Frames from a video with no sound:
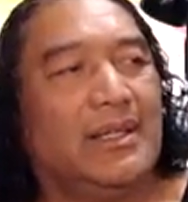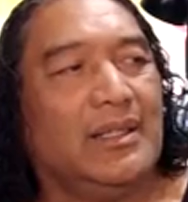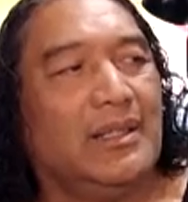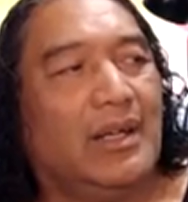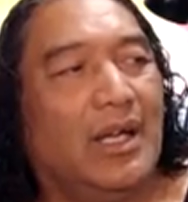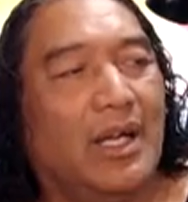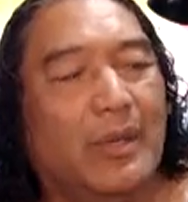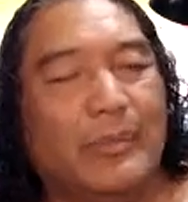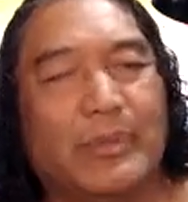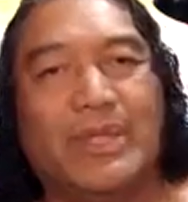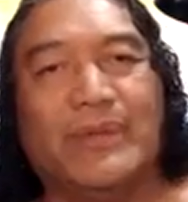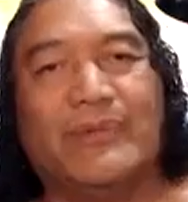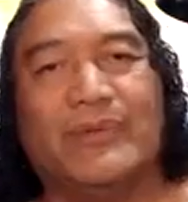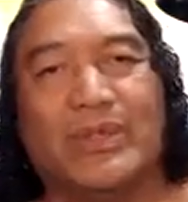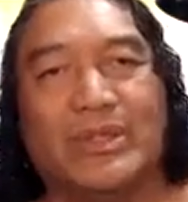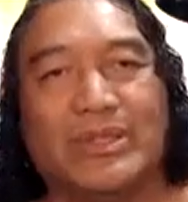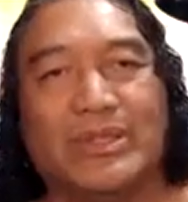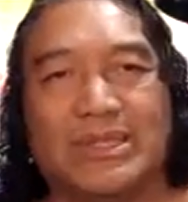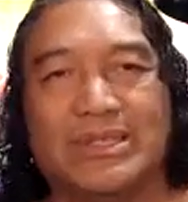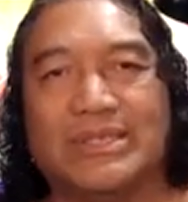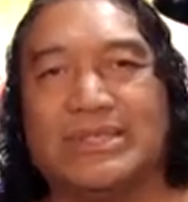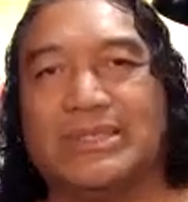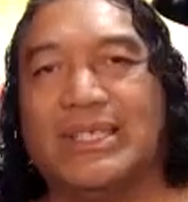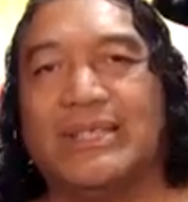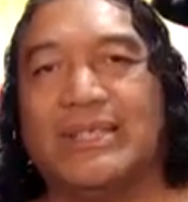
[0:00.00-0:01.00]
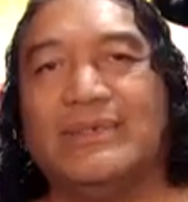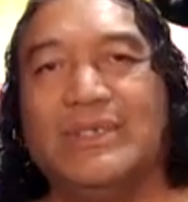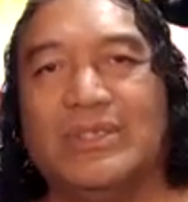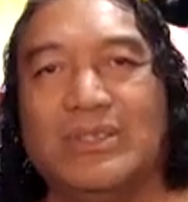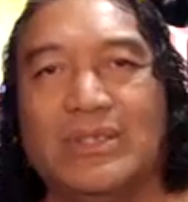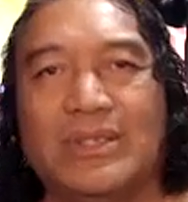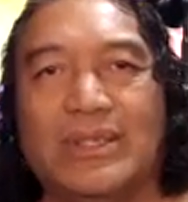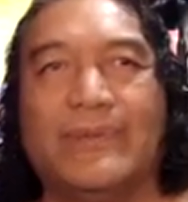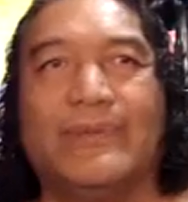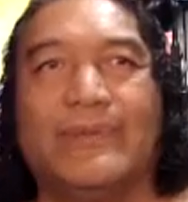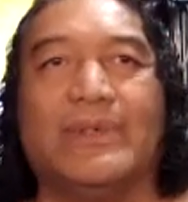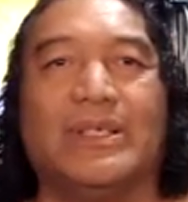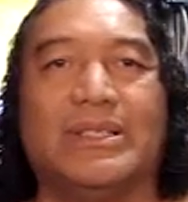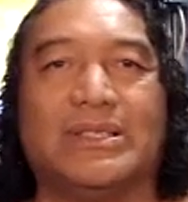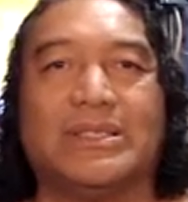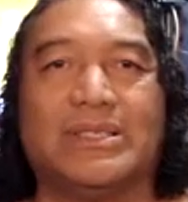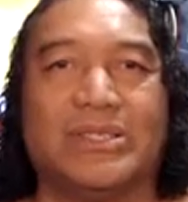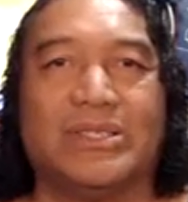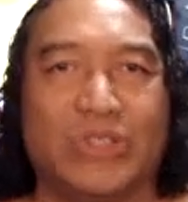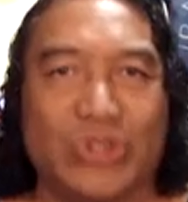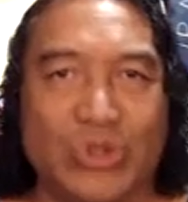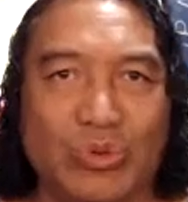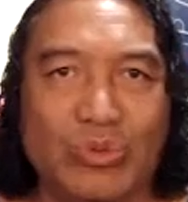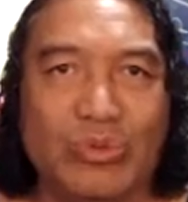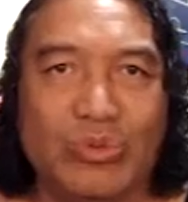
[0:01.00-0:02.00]
omniverses and
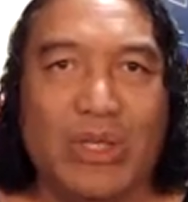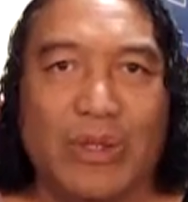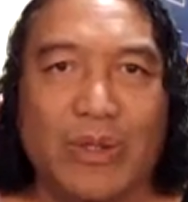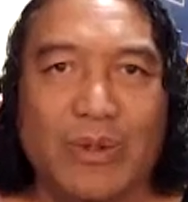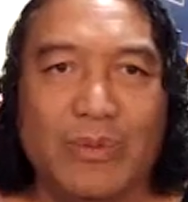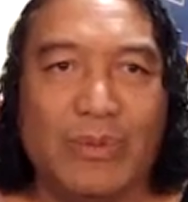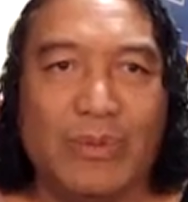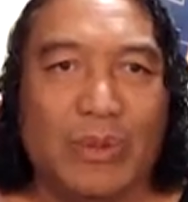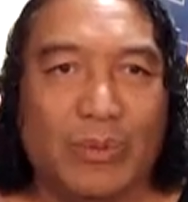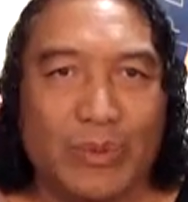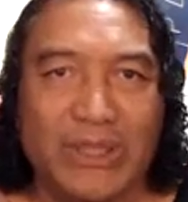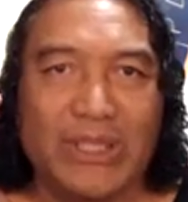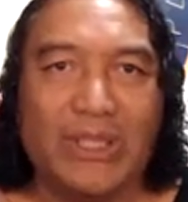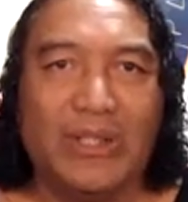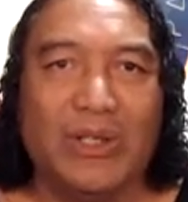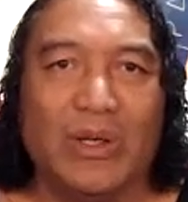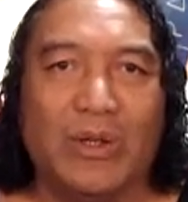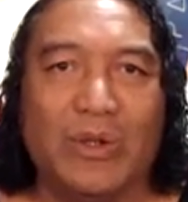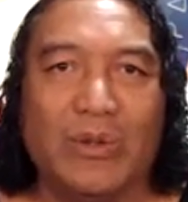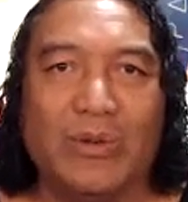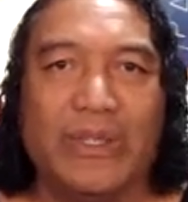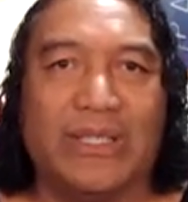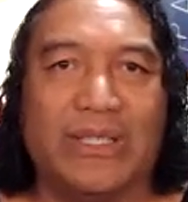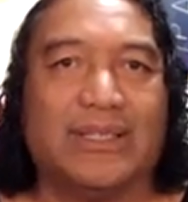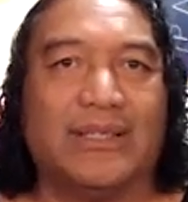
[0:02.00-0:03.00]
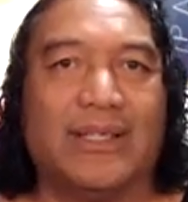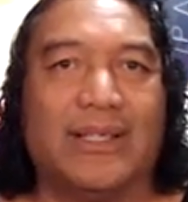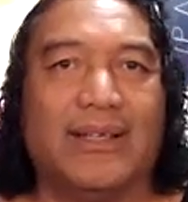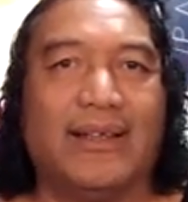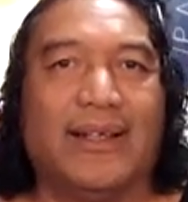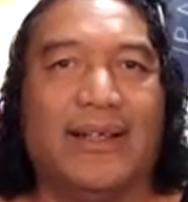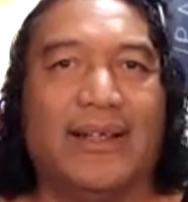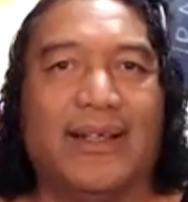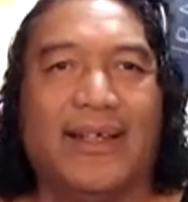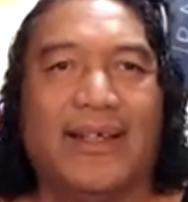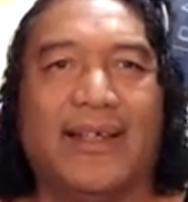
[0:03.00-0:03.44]
universes. You know me. We know each other.